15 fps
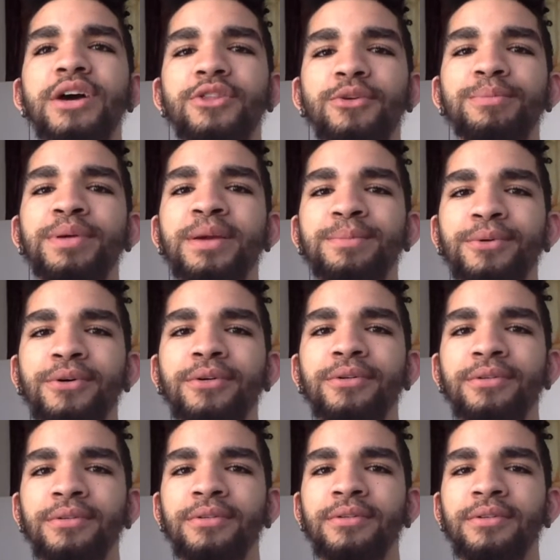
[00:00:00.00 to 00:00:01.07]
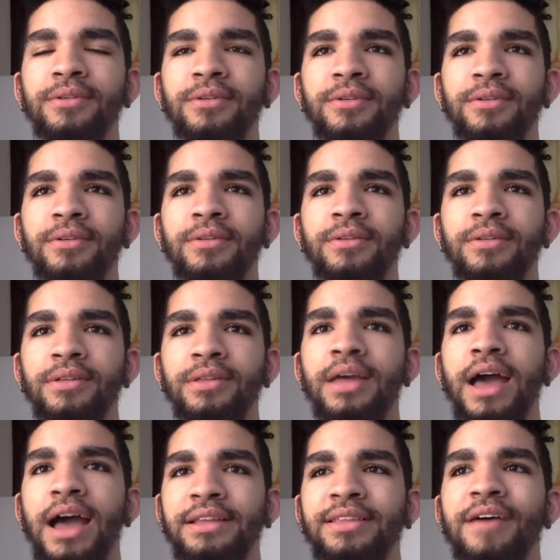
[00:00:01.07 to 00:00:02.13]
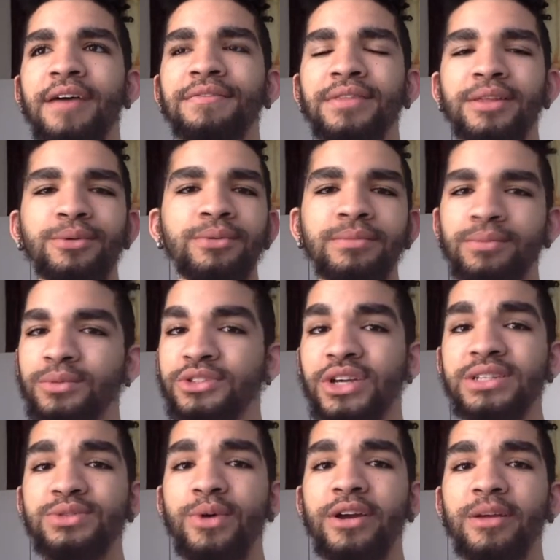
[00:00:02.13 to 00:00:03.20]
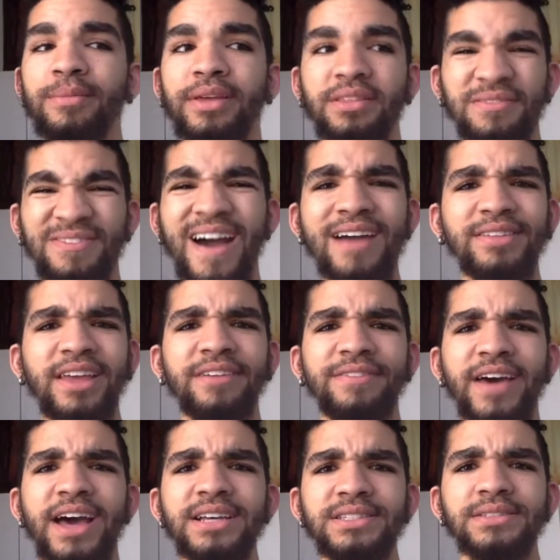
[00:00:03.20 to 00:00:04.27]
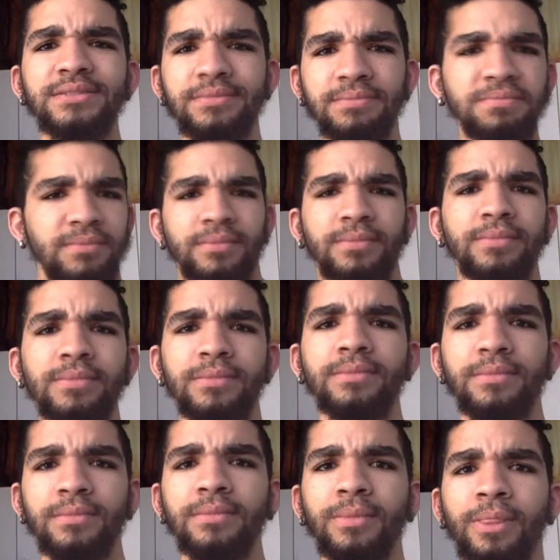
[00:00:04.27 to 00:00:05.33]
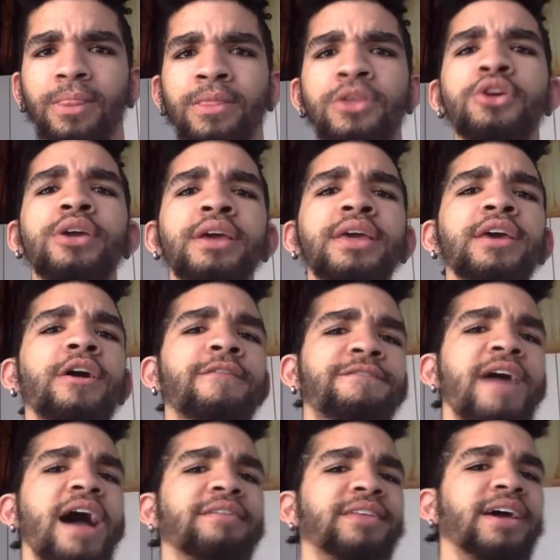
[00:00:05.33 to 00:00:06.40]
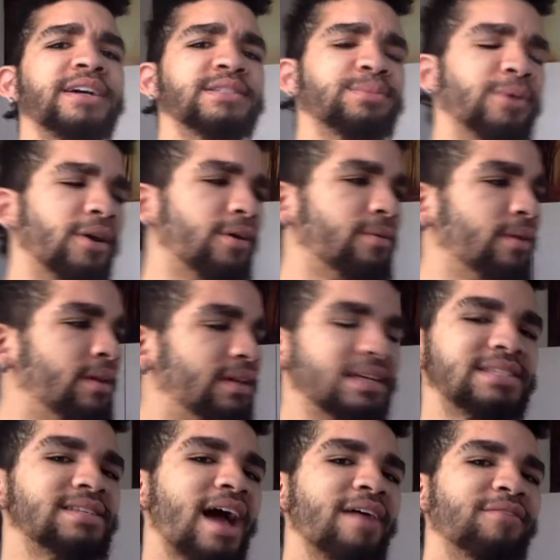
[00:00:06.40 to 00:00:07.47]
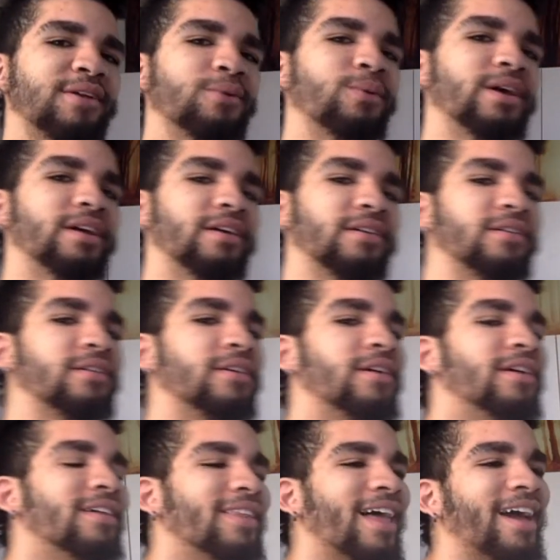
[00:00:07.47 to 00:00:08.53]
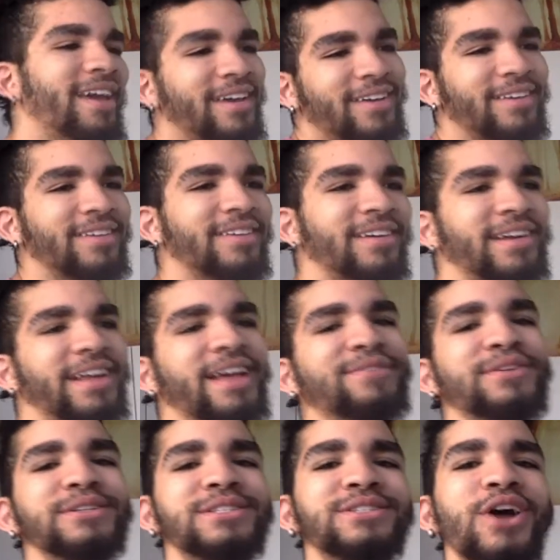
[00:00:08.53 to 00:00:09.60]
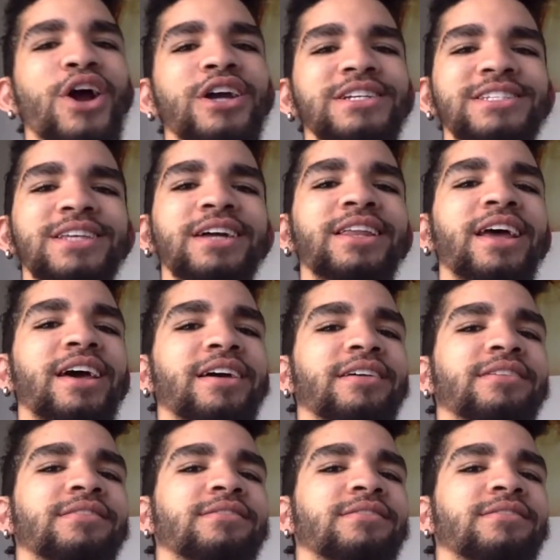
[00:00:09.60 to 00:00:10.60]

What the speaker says: other people, I definitely would just recommend 5-day fast. You can kill 5 days, bro. It's not even a week. Like, if you start Sunday